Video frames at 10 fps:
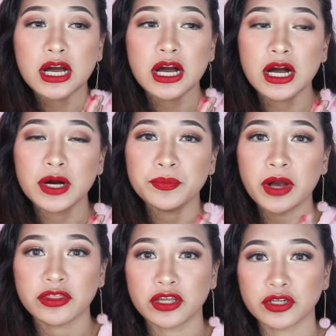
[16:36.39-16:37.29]

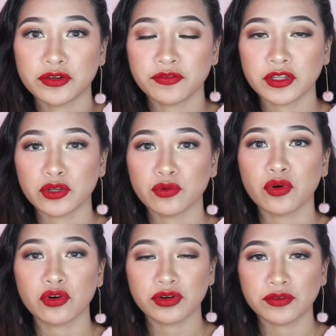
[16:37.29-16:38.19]
another
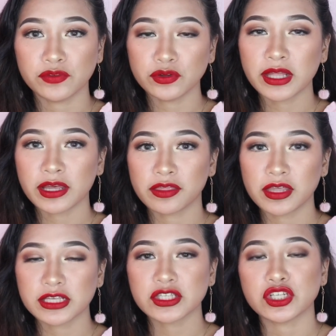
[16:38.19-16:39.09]
video or review like
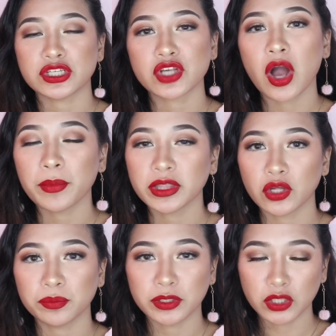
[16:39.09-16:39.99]
this, just comment
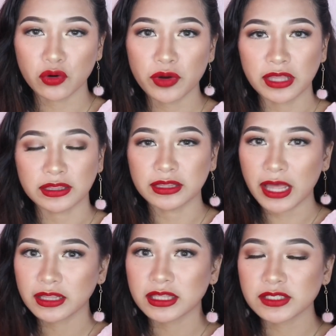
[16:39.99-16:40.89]
down below and
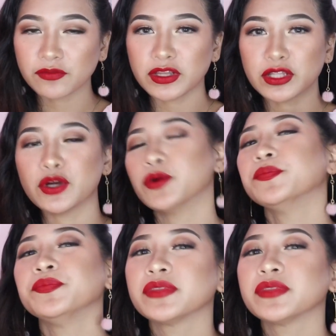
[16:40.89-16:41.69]
like this video.